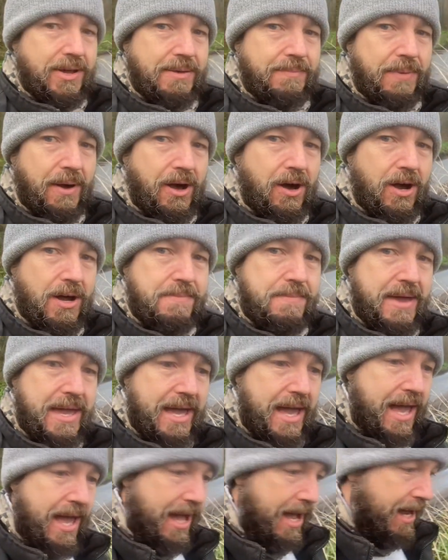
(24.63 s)
behind
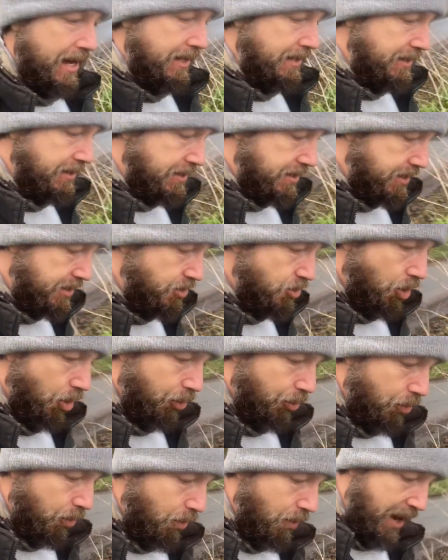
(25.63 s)
me. And
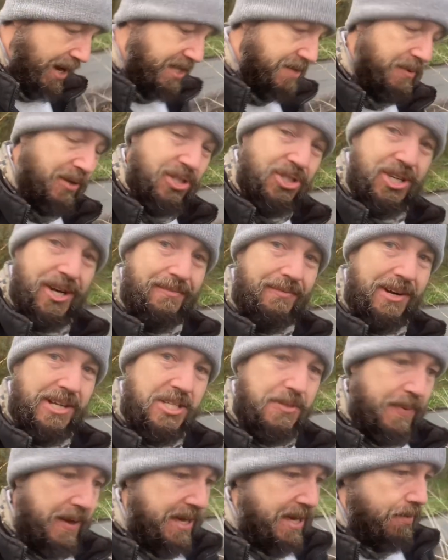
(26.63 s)
not always, but generally
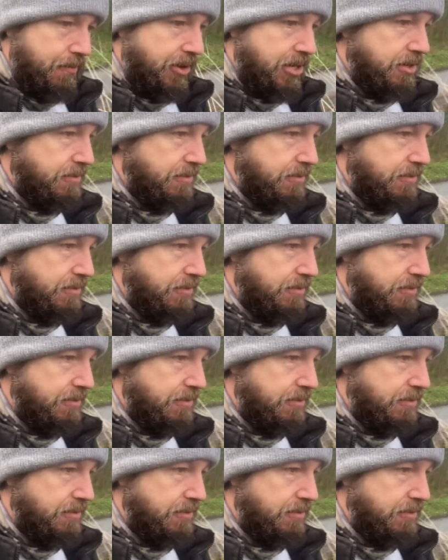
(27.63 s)
speaking, when you